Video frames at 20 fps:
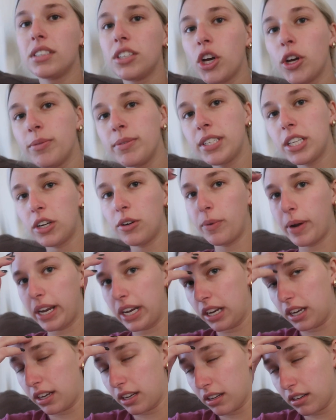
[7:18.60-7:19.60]
So I'm still
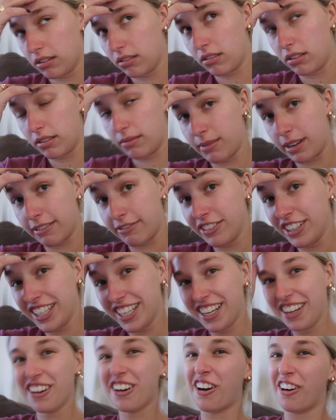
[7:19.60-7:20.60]
waiting on my
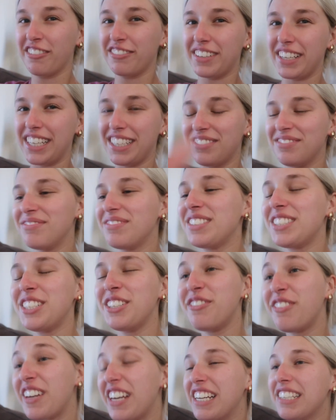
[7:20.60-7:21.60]
freaking coffee
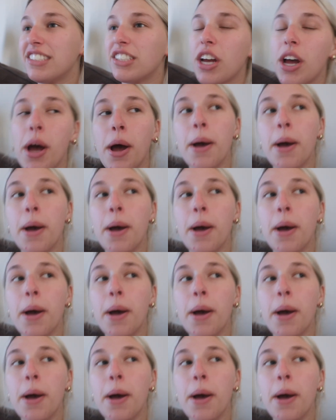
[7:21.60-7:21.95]
to finish.